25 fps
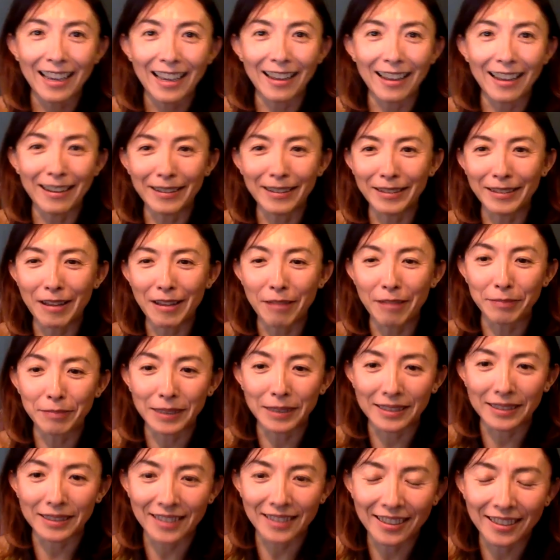of
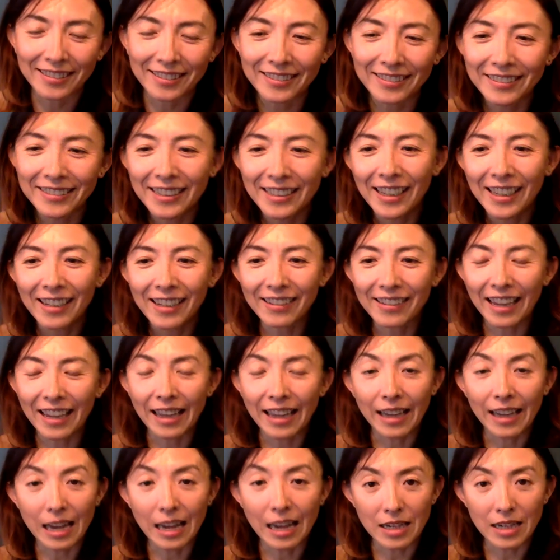pizza.
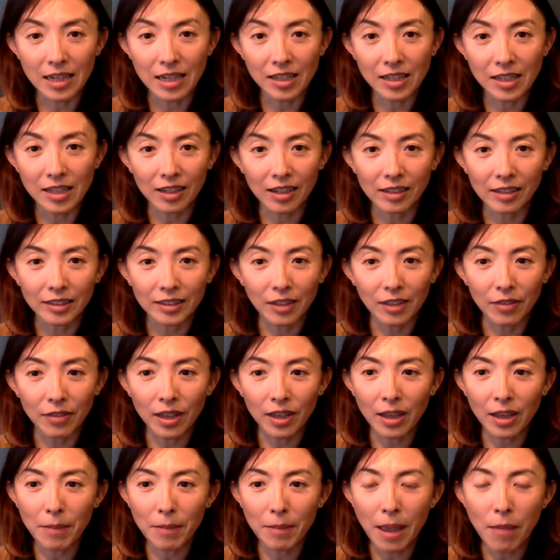Okay, cash into the currency of
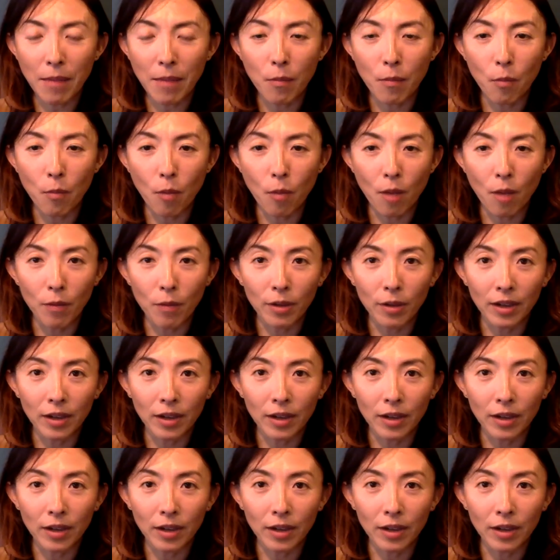thinking about one more